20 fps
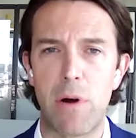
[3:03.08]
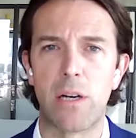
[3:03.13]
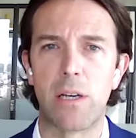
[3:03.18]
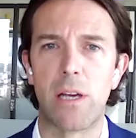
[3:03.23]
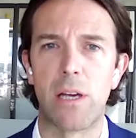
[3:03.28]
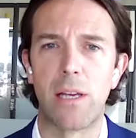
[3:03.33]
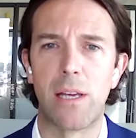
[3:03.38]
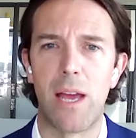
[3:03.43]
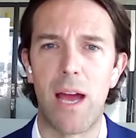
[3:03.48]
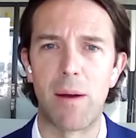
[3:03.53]

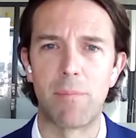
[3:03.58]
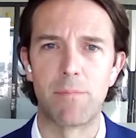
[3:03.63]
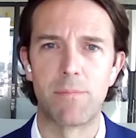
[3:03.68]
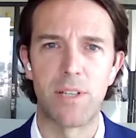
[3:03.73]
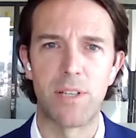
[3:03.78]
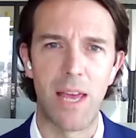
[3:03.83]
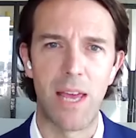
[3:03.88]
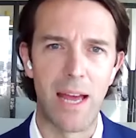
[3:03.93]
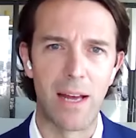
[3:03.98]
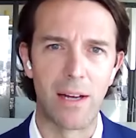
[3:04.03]
market cap
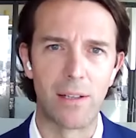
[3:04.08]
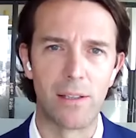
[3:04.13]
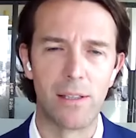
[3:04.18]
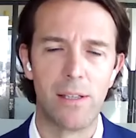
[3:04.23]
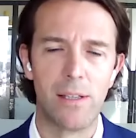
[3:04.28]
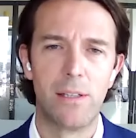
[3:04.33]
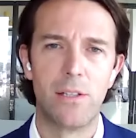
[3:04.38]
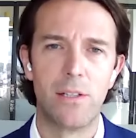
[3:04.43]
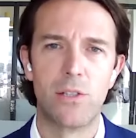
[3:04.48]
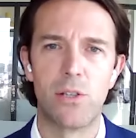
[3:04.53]

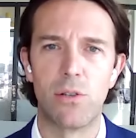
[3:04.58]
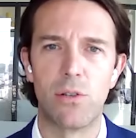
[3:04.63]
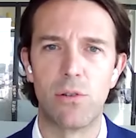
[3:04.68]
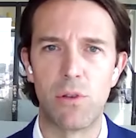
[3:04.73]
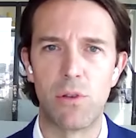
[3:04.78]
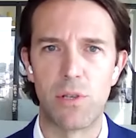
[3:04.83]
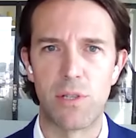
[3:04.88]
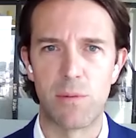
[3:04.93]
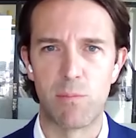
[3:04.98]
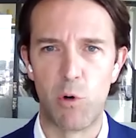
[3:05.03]
scale to
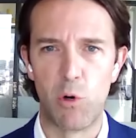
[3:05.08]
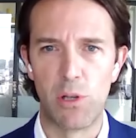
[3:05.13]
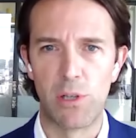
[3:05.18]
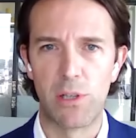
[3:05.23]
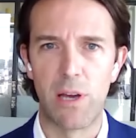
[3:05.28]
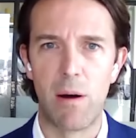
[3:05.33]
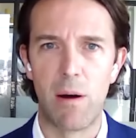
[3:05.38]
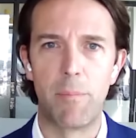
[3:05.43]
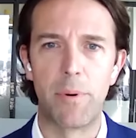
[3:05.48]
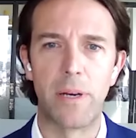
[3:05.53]
the smaller
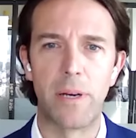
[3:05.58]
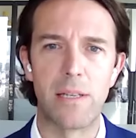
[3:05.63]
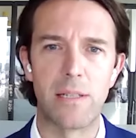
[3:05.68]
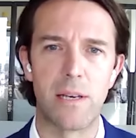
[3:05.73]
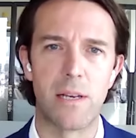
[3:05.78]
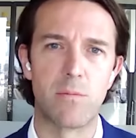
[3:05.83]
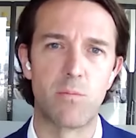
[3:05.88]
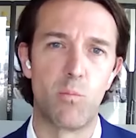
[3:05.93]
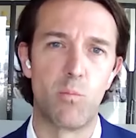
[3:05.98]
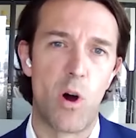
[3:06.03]
companies.
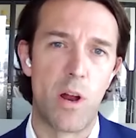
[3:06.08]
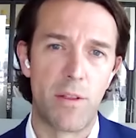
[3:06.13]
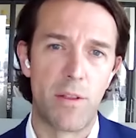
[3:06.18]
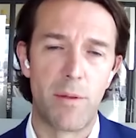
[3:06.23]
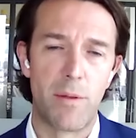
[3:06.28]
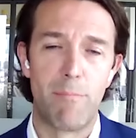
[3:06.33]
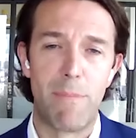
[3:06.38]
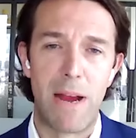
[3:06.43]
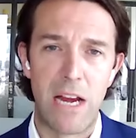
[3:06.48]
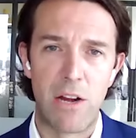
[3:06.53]
And it's one
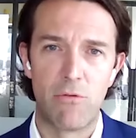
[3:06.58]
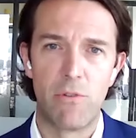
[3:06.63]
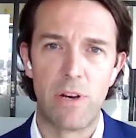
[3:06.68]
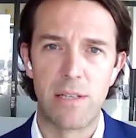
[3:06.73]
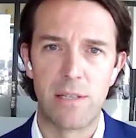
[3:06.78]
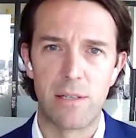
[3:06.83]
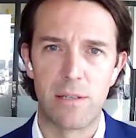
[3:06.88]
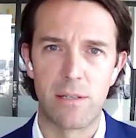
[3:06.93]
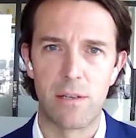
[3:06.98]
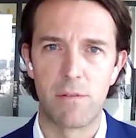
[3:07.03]
of the main
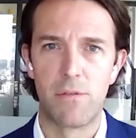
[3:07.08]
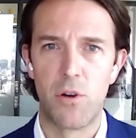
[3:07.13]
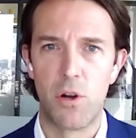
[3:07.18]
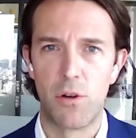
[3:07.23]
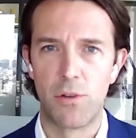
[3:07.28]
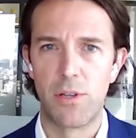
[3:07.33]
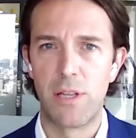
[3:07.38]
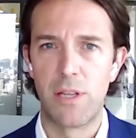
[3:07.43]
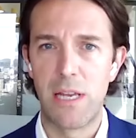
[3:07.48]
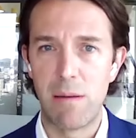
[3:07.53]
reasons, if
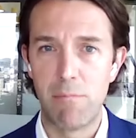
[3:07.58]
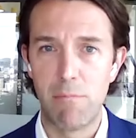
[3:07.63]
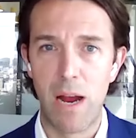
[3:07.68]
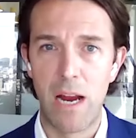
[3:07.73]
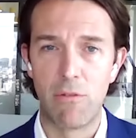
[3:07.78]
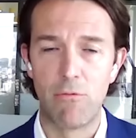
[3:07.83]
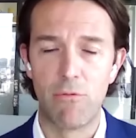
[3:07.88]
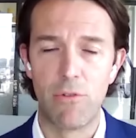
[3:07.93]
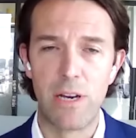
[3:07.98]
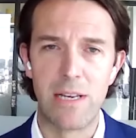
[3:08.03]
not the
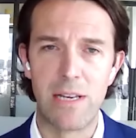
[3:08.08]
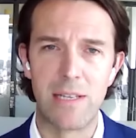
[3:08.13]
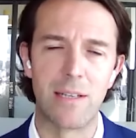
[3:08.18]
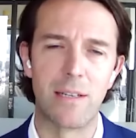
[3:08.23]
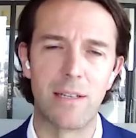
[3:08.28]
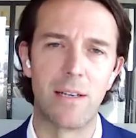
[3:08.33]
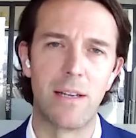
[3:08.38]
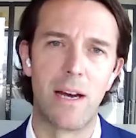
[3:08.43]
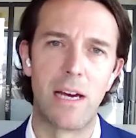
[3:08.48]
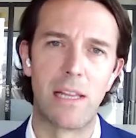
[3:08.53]
main
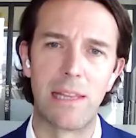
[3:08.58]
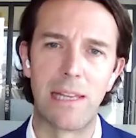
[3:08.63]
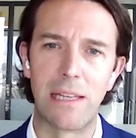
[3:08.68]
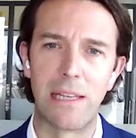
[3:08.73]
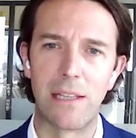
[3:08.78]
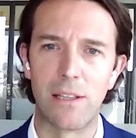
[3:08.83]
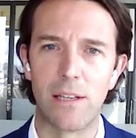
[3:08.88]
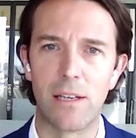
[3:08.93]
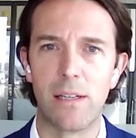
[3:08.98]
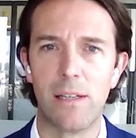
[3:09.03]
reason, I
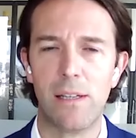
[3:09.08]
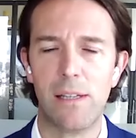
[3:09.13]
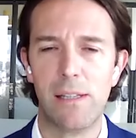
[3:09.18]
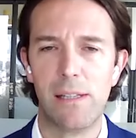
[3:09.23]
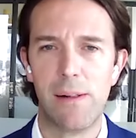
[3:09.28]
think that